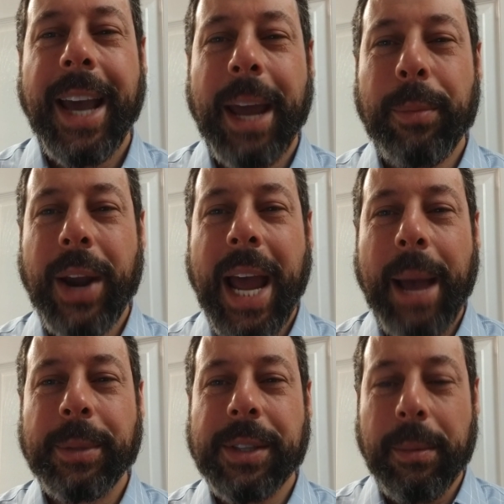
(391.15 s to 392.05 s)
and
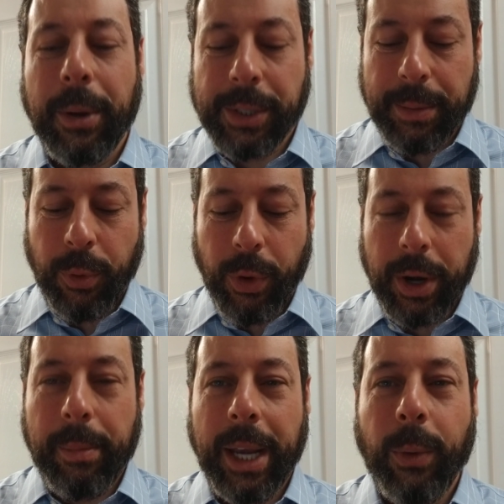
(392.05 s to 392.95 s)
perhaps the most
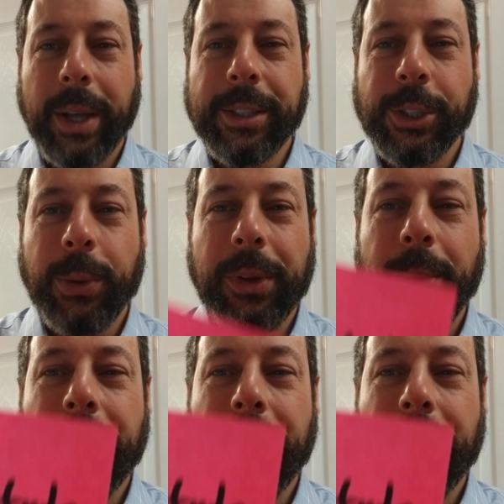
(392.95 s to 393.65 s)
important in many ways, I'll show it